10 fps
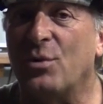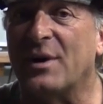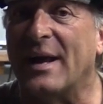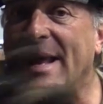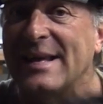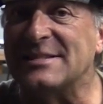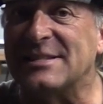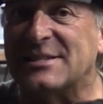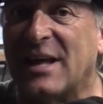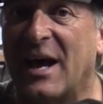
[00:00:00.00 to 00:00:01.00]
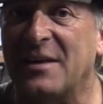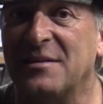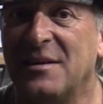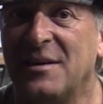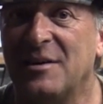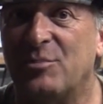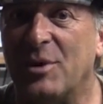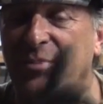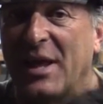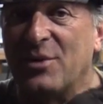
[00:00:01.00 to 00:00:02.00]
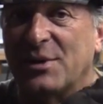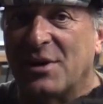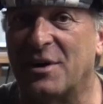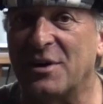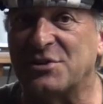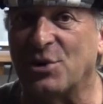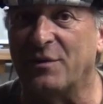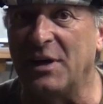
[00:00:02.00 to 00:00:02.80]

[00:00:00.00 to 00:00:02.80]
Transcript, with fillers: would on AC side, but playing with the hertz over